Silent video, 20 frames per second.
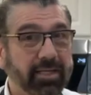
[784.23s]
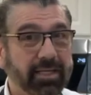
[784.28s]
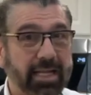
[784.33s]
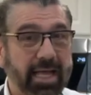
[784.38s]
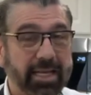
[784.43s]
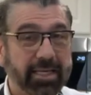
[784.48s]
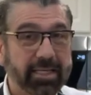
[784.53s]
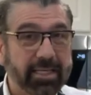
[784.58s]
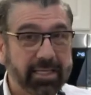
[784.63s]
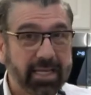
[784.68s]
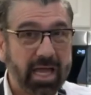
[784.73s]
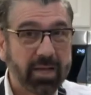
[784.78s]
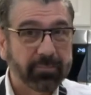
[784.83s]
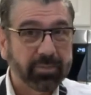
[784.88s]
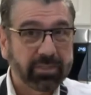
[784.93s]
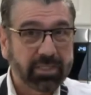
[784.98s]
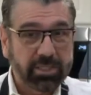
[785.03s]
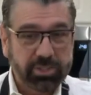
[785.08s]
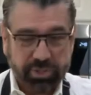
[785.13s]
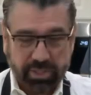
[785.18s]
and I did
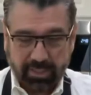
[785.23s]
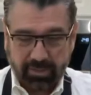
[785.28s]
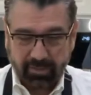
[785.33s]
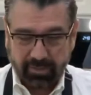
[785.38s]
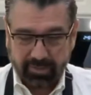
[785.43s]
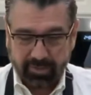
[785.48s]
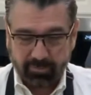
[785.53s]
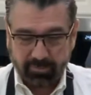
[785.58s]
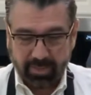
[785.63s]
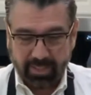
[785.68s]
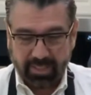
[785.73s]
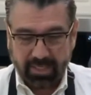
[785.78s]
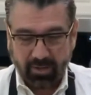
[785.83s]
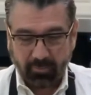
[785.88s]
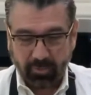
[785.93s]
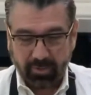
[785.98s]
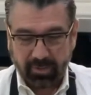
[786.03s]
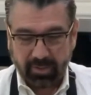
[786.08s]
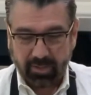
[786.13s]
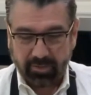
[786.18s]
happen to cheat a little bit. I
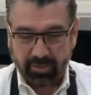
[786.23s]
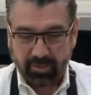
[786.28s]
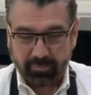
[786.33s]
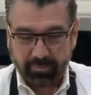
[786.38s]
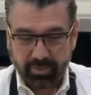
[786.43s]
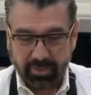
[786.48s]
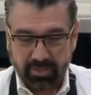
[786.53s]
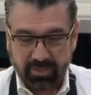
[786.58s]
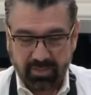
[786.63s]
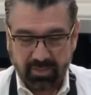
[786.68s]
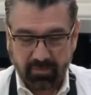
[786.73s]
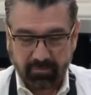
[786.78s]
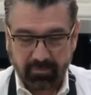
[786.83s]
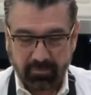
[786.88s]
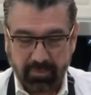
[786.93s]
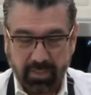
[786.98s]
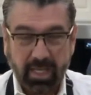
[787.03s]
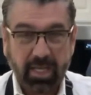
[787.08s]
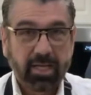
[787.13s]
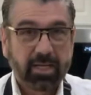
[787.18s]
went on and put some
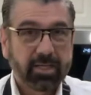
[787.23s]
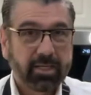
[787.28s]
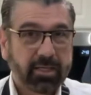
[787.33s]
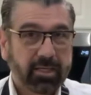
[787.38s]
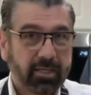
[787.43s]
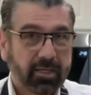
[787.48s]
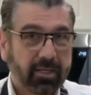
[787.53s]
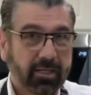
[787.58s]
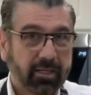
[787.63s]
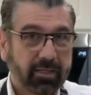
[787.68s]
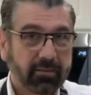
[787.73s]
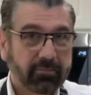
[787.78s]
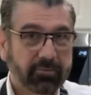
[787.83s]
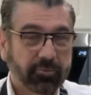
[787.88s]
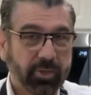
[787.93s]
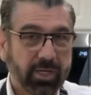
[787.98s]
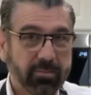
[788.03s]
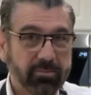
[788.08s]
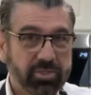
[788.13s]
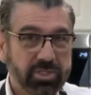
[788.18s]

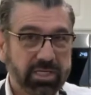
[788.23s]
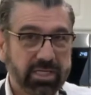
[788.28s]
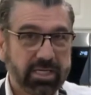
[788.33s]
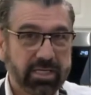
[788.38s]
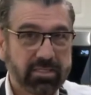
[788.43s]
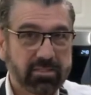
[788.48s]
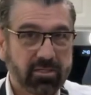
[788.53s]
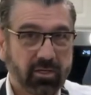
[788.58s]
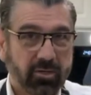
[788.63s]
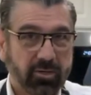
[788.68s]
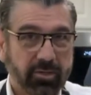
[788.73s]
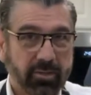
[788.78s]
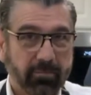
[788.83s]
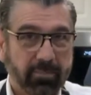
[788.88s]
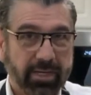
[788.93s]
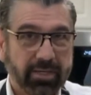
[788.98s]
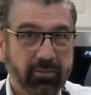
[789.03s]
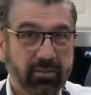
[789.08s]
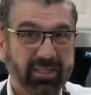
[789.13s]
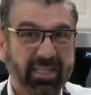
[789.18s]
cream cheese on a
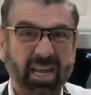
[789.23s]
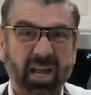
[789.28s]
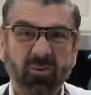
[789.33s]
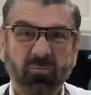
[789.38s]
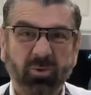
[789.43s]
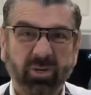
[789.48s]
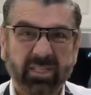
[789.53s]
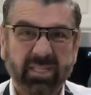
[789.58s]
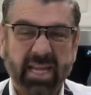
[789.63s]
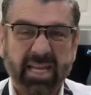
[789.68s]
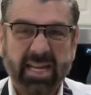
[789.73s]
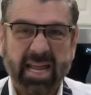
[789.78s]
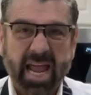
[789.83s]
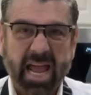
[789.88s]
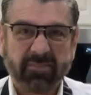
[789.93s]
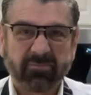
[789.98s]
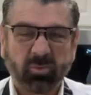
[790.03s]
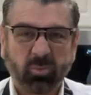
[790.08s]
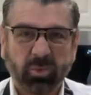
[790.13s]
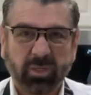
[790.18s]
bagel, and I already ate
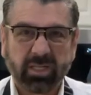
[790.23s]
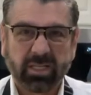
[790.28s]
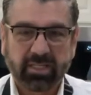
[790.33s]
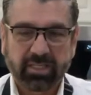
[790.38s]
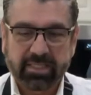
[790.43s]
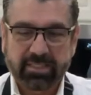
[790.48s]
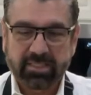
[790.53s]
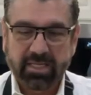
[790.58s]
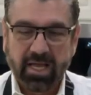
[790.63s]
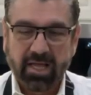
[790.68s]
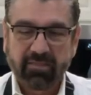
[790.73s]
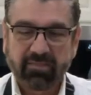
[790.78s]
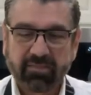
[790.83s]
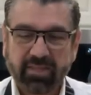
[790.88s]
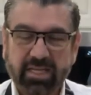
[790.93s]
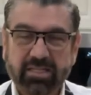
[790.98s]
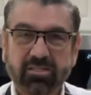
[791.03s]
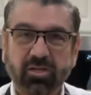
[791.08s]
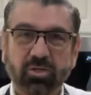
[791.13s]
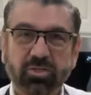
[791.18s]
half of one of these.
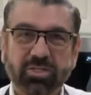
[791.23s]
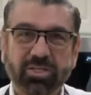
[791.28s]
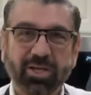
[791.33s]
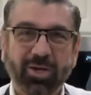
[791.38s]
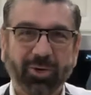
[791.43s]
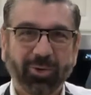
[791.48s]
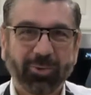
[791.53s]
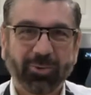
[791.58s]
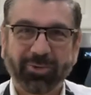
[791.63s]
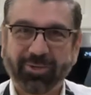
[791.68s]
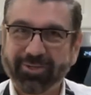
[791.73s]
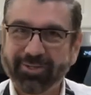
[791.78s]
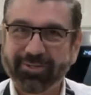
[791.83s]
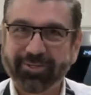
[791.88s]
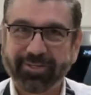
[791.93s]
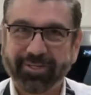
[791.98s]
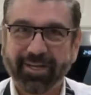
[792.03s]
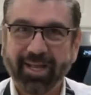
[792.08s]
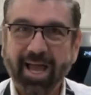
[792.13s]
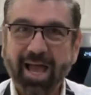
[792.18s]
These are so
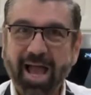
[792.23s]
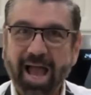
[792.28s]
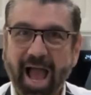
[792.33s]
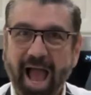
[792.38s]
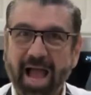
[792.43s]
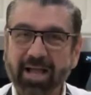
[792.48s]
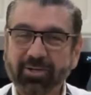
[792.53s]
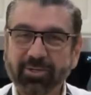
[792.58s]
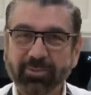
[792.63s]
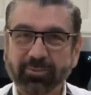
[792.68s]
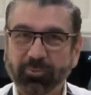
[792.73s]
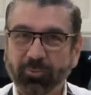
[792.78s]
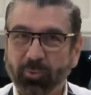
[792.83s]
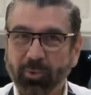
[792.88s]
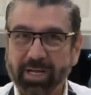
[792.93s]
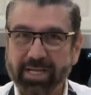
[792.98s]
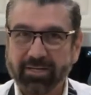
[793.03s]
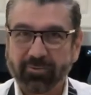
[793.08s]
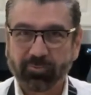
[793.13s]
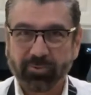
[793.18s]
good. I couldn't
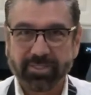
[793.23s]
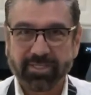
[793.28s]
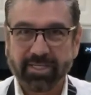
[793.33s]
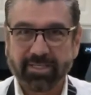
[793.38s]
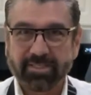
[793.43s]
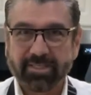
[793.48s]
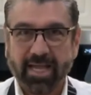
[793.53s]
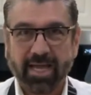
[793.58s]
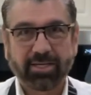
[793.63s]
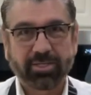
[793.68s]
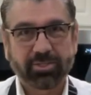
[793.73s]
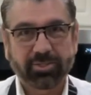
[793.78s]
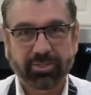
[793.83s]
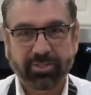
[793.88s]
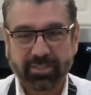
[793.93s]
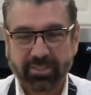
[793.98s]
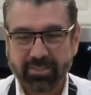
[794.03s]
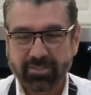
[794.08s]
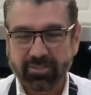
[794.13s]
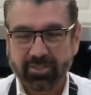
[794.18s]
wait and resist. I just
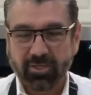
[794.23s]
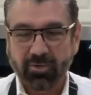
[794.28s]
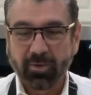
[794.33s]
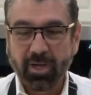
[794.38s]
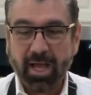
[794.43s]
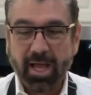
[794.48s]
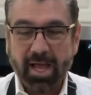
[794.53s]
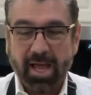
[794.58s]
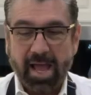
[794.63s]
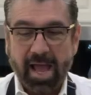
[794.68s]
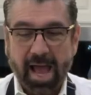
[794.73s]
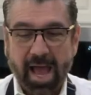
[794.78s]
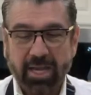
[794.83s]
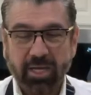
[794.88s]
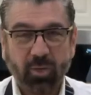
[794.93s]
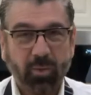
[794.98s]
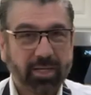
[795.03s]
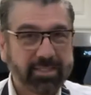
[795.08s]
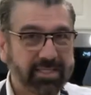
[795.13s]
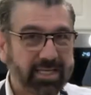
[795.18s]
couldn't. So I
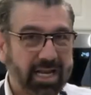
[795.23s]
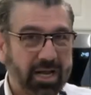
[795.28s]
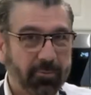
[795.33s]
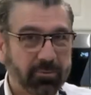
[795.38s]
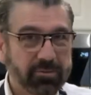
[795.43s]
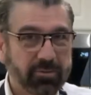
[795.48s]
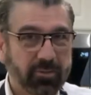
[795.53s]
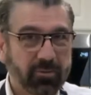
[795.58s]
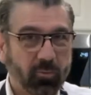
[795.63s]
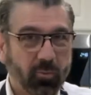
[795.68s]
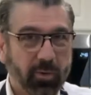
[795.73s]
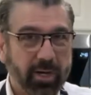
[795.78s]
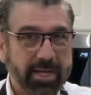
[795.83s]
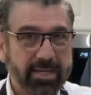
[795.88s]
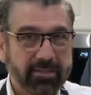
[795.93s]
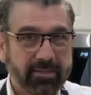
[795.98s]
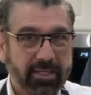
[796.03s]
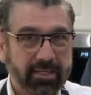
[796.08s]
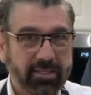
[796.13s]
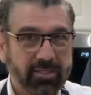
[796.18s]
knew I said I was going to
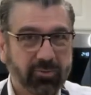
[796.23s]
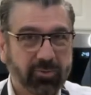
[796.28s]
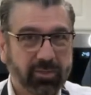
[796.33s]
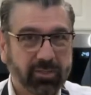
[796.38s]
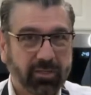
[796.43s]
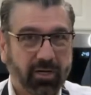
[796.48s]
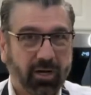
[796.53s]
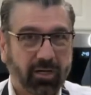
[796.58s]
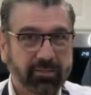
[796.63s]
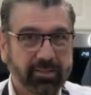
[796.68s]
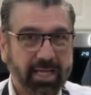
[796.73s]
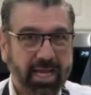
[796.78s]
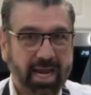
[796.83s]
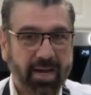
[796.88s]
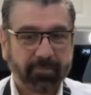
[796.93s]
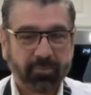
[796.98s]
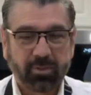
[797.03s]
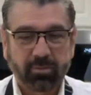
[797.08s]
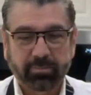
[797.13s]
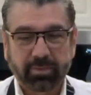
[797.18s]
wait and do it on
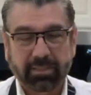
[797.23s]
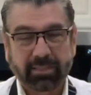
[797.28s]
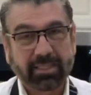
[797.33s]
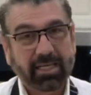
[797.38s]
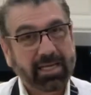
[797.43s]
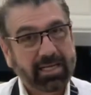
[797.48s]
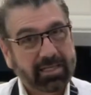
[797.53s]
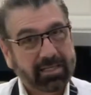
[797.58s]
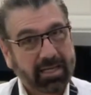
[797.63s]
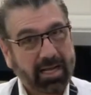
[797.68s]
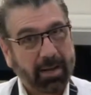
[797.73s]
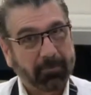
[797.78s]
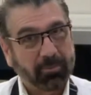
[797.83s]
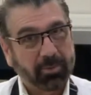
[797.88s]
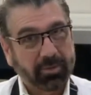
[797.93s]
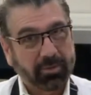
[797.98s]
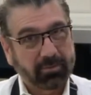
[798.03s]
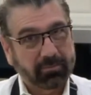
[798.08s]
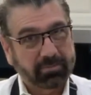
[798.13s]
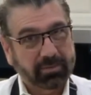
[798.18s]
camera, but I'm
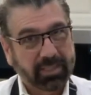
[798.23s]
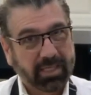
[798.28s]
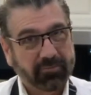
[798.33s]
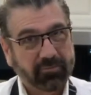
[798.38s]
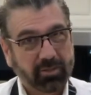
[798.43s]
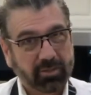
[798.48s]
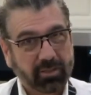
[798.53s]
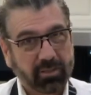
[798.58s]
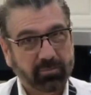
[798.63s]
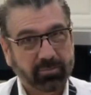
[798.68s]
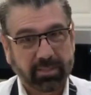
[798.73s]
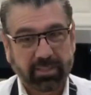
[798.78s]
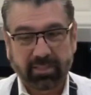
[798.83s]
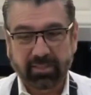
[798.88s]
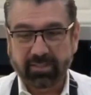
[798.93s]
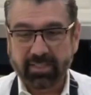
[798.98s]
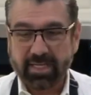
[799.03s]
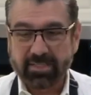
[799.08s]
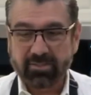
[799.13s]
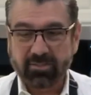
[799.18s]
going to give you a little bit
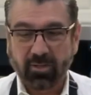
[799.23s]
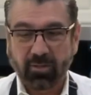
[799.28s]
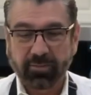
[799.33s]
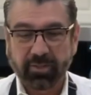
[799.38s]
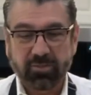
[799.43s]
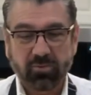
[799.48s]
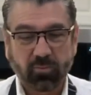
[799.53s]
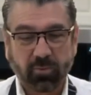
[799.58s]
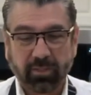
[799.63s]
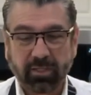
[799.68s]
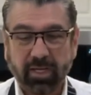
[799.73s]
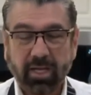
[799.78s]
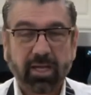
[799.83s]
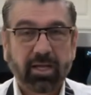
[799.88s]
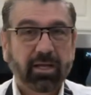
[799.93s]
of taste on this one.